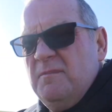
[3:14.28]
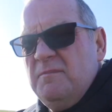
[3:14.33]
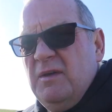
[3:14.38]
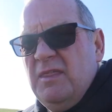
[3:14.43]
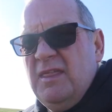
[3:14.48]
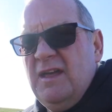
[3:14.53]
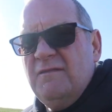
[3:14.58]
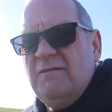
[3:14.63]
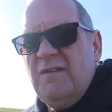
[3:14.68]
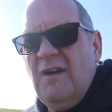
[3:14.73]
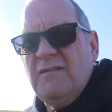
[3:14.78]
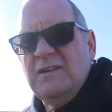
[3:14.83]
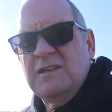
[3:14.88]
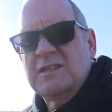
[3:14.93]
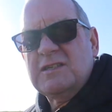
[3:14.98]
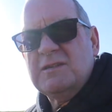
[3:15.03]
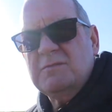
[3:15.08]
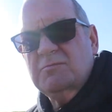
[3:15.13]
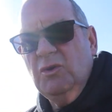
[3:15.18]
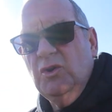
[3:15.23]
but they're very
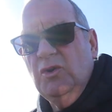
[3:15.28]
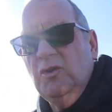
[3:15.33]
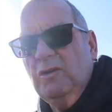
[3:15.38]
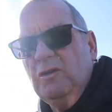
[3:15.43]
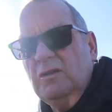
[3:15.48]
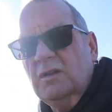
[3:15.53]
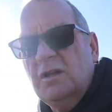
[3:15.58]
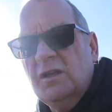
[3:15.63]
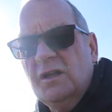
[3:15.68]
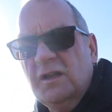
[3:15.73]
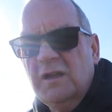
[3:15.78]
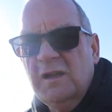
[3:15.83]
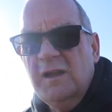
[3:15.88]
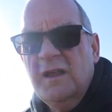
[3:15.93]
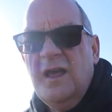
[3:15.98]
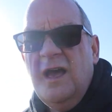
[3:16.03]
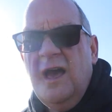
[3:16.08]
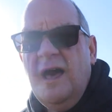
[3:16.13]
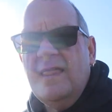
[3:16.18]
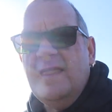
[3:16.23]
small
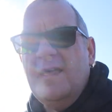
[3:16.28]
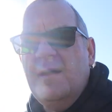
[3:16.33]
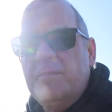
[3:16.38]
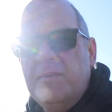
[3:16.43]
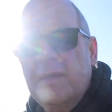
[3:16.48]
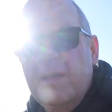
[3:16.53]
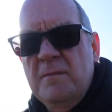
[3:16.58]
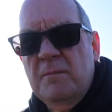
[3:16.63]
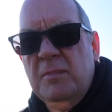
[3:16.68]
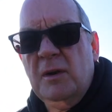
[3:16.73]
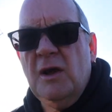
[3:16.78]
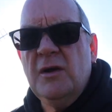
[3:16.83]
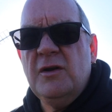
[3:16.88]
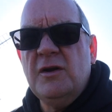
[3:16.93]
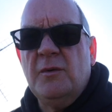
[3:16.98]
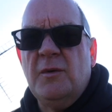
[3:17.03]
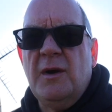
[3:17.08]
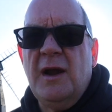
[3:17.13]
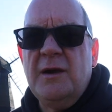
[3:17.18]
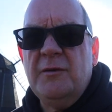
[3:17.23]
and they're being blown
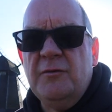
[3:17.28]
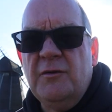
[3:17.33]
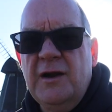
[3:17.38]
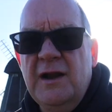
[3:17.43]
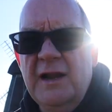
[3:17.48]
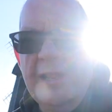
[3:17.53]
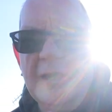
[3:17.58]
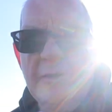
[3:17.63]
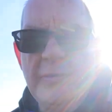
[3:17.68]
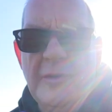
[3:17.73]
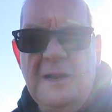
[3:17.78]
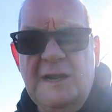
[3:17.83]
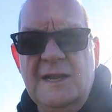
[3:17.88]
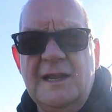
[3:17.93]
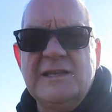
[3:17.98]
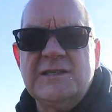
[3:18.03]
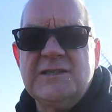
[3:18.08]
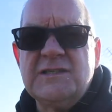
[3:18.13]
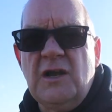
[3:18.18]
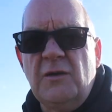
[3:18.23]
away really
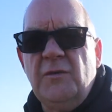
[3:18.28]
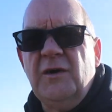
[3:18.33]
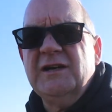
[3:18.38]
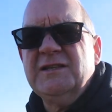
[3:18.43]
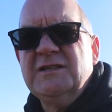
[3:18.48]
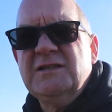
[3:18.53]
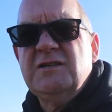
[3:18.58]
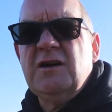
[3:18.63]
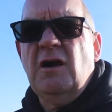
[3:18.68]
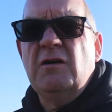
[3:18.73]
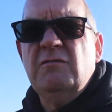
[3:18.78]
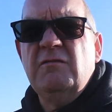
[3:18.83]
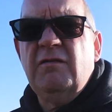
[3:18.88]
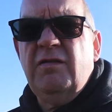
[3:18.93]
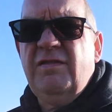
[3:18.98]
quickly. So I don't